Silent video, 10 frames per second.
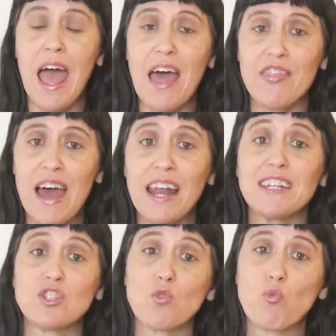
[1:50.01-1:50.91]
and that
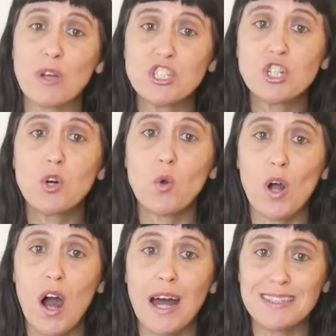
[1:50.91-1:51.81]
it's original
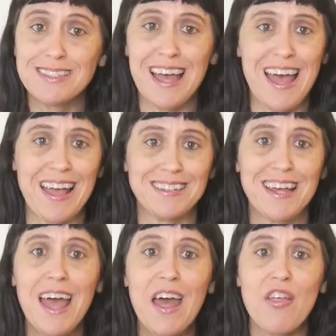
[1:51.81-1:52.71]
content
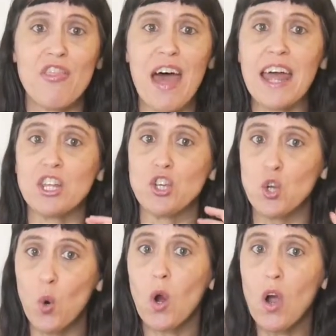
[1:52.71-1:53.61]
that
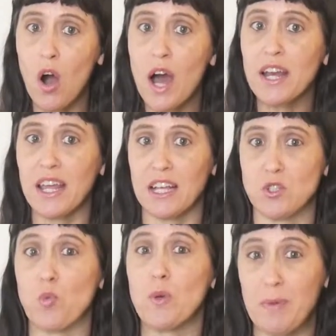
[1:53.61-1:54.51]
your
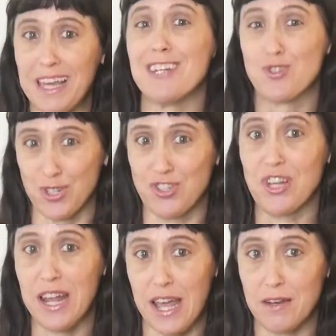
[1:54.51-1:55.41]
audience would be
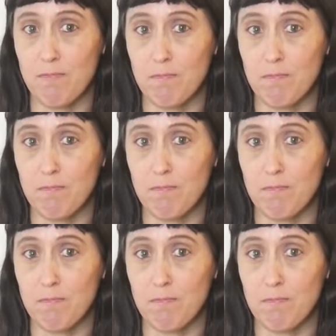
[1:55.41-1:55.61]
interested in.